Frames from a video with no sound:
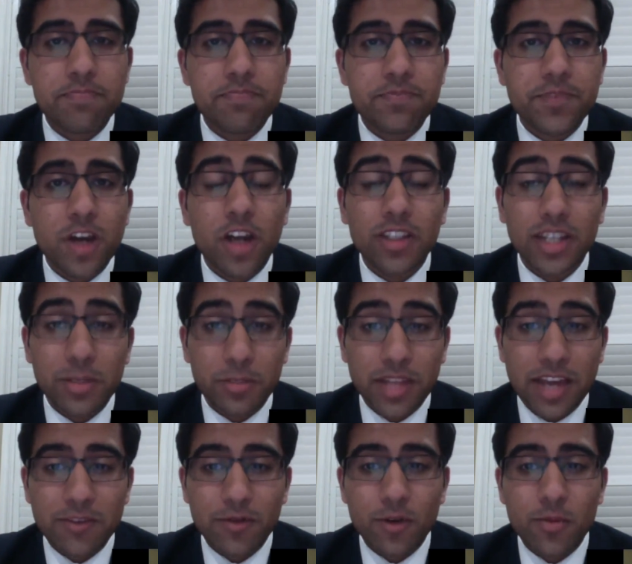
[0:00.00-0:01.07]
online
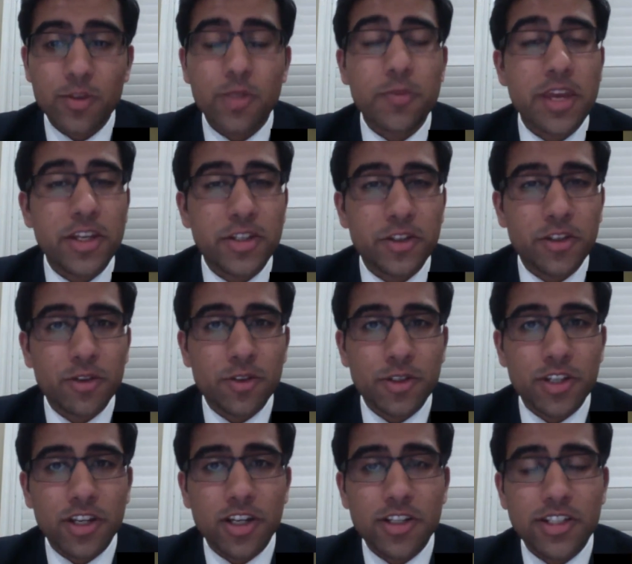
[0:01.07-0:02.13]
platform. So make sure those are done
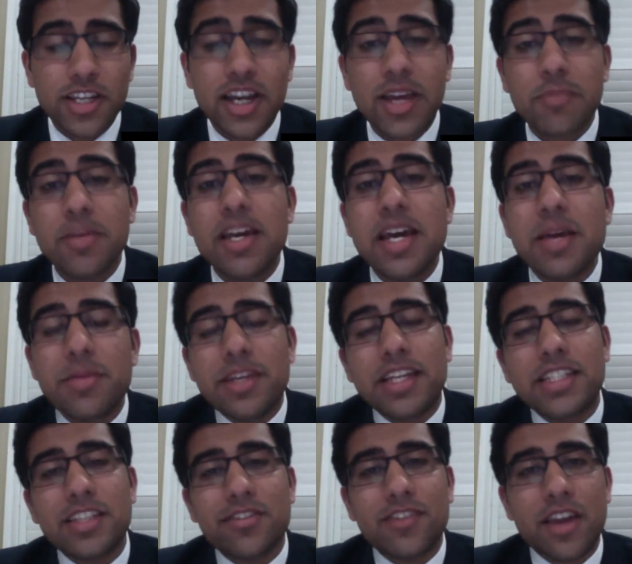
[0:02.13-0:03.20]
on time, because
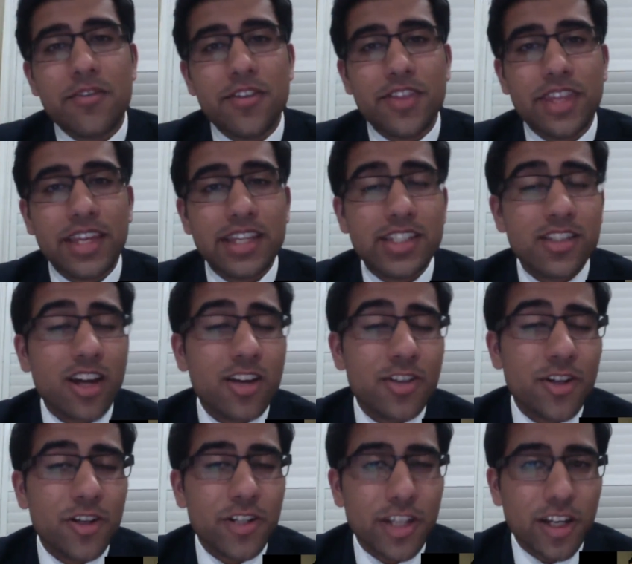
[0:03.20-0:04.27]
if everything is not
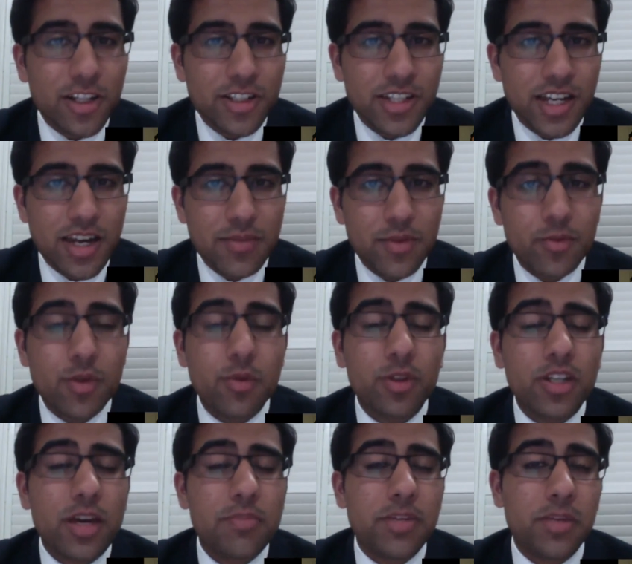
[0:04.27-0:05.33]
turned in on time, then we will
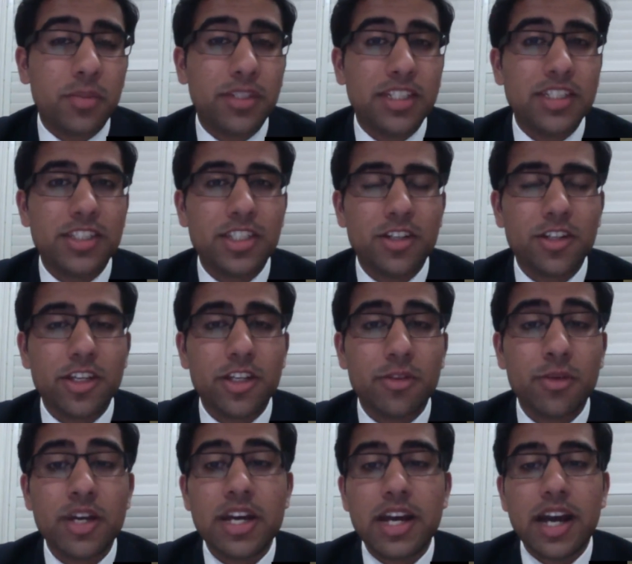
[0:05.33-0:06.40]
not be able to consider you
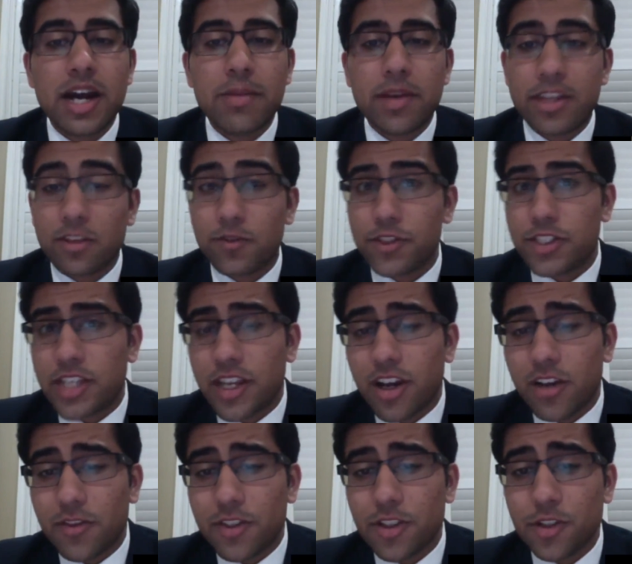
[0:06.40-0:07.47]
either for state
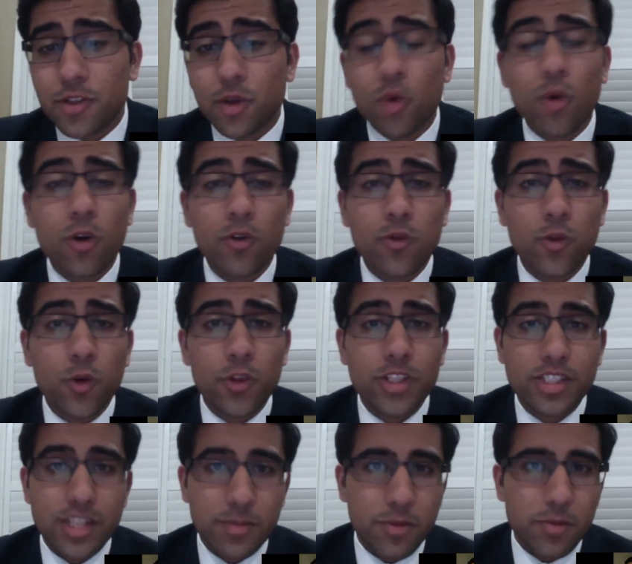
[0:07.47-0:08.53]
officers or for the
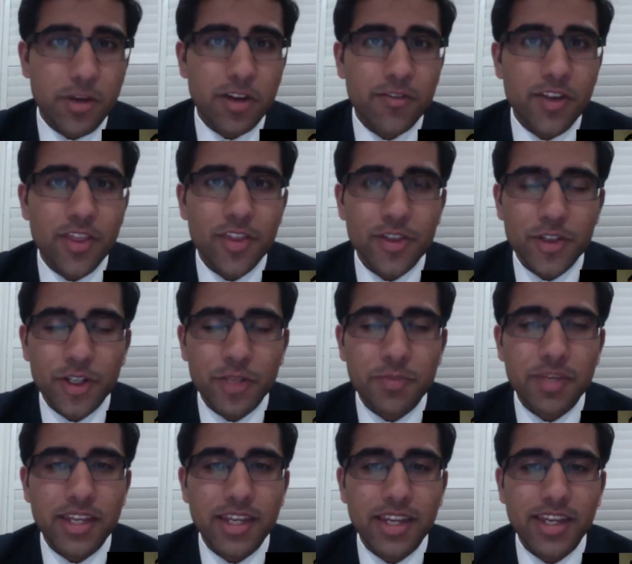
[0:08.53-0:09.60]
STEM Premier event that you're
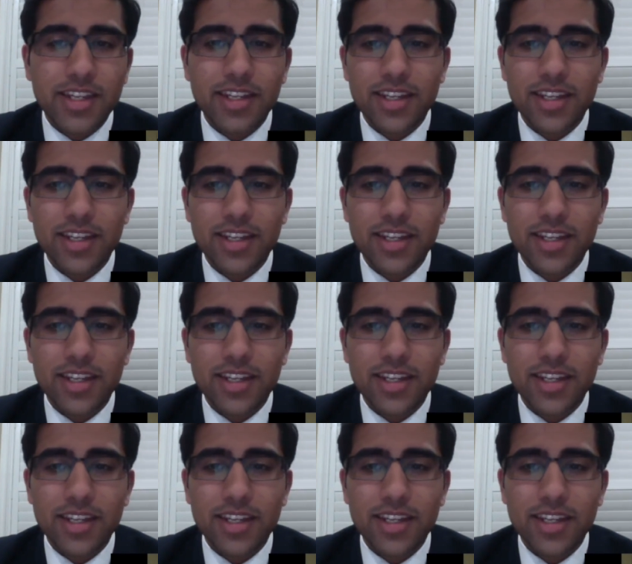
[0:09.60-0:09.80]
competing in.